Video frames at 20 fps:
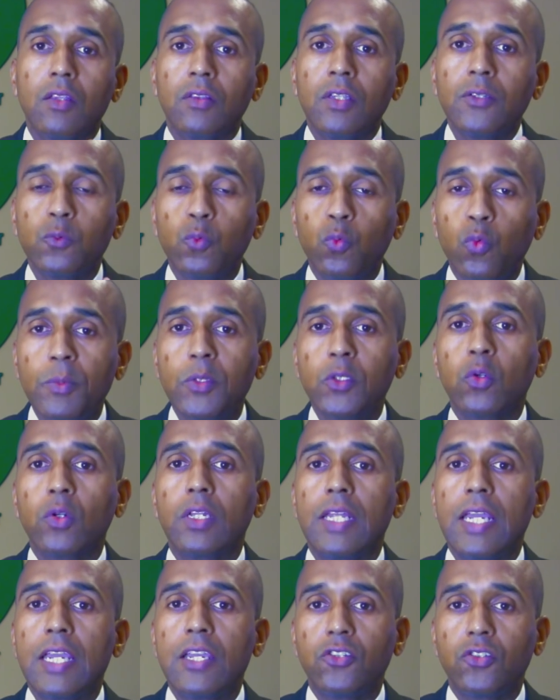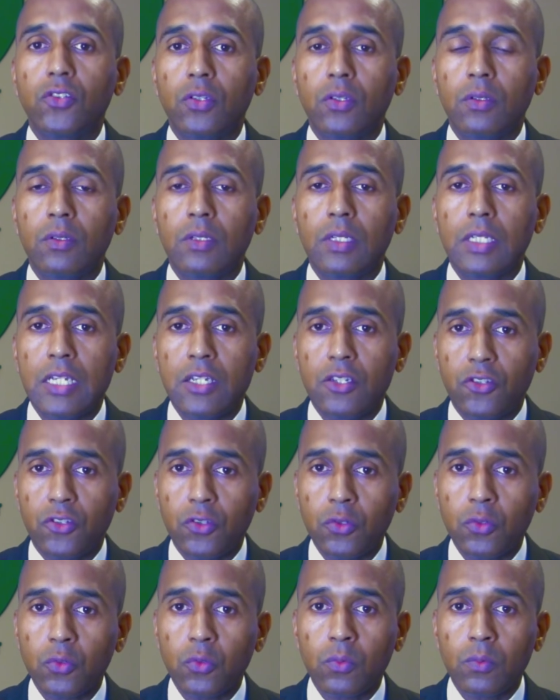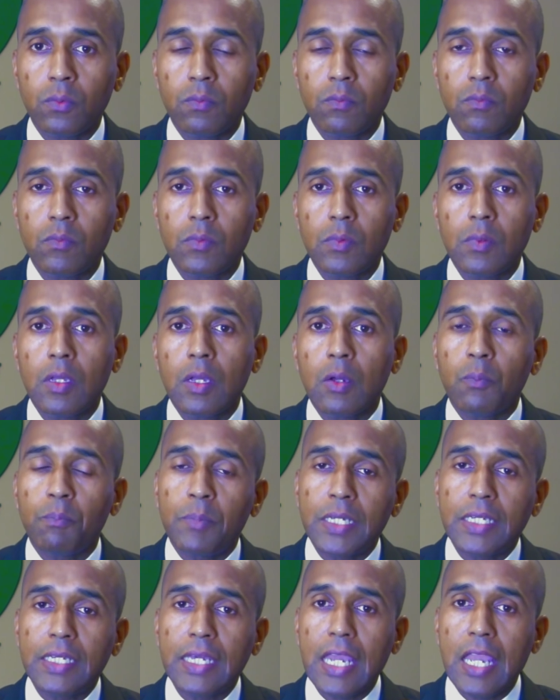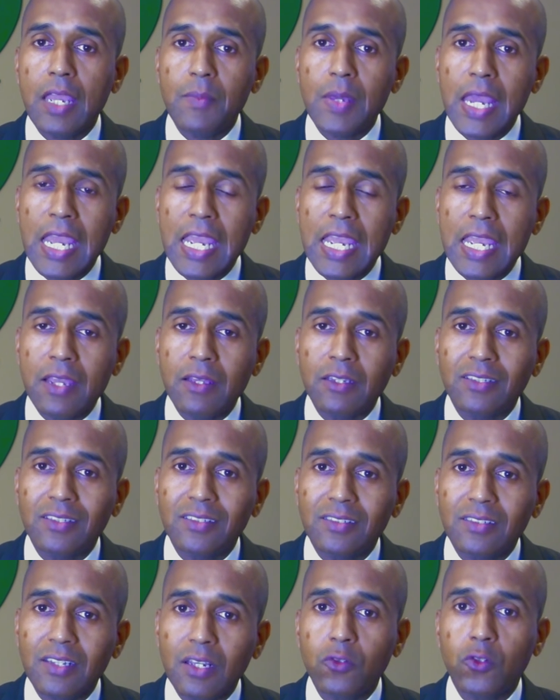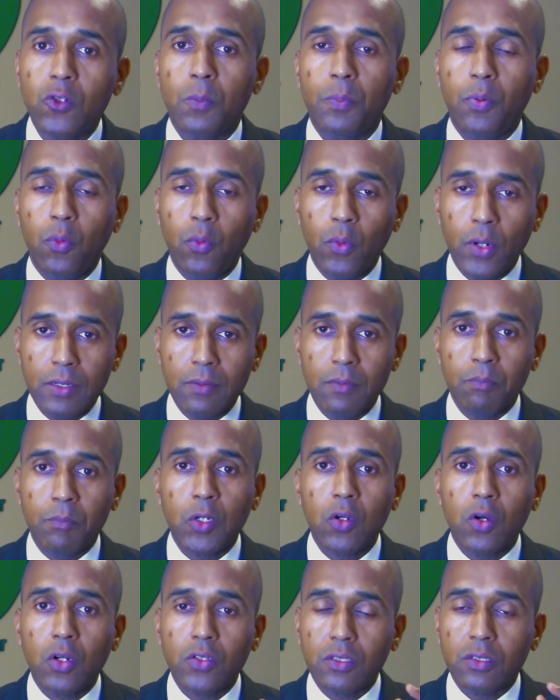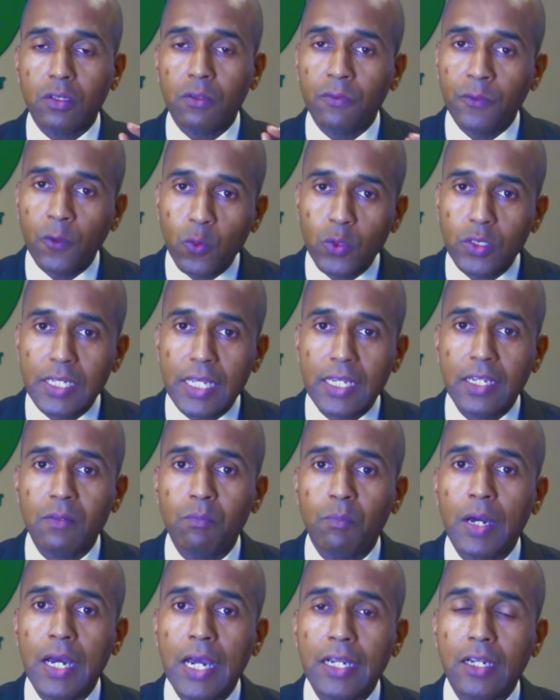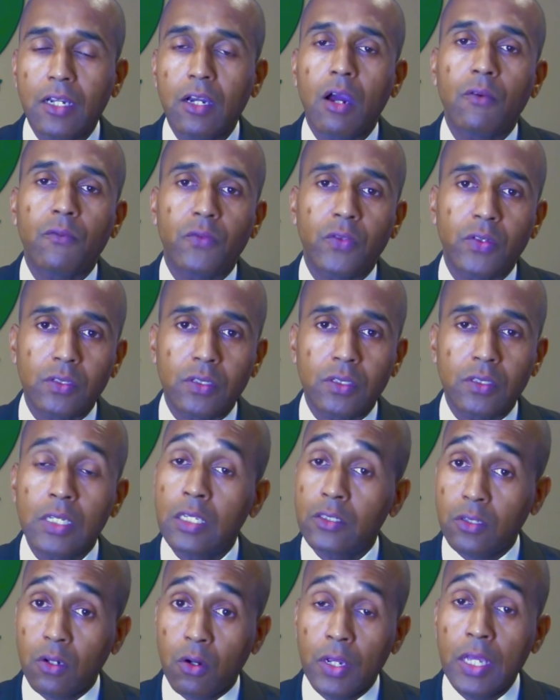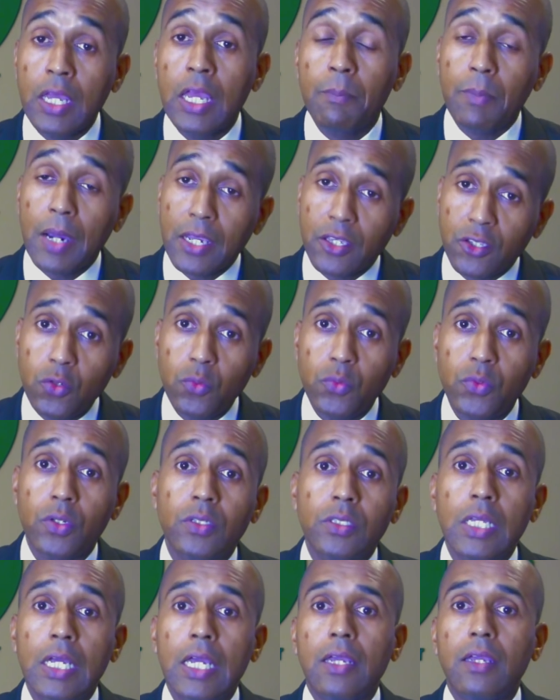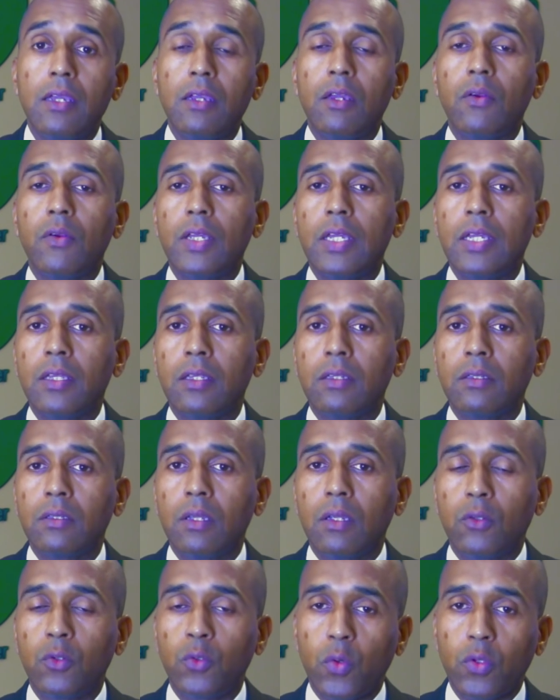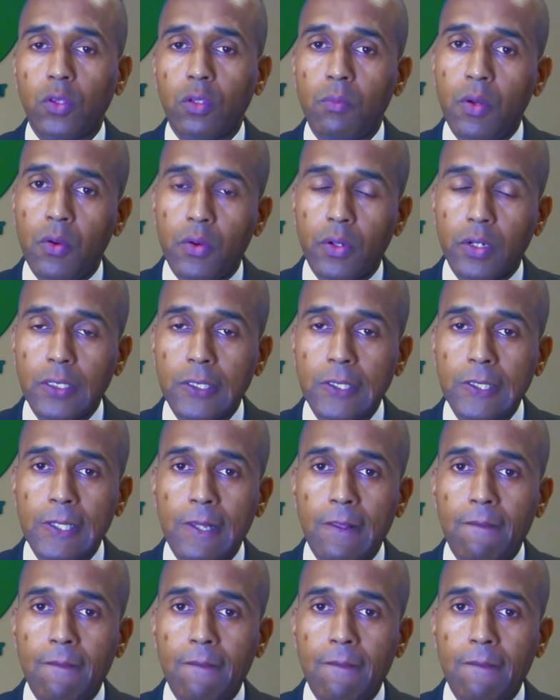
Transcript: This women's ordination issue became a center point because of the votes taken by conferences, sorry, by unions here in North America.